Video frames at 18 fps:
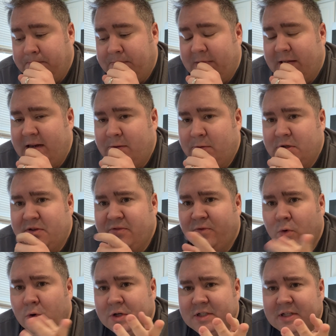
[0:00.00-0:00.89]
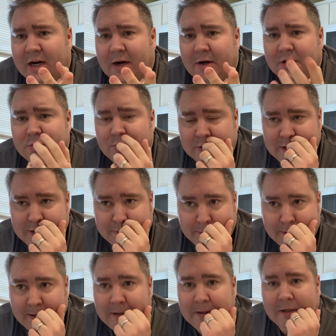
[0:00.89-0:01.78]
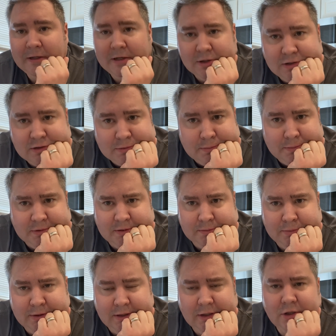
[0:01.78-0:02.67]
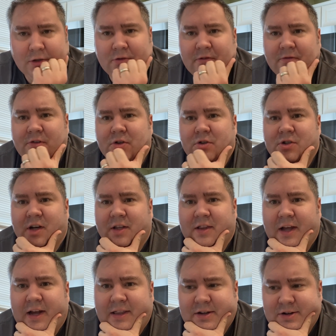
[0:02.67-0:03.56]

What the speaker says: And it was 4 stars, which is pretty good. There's some pretty good reviews online.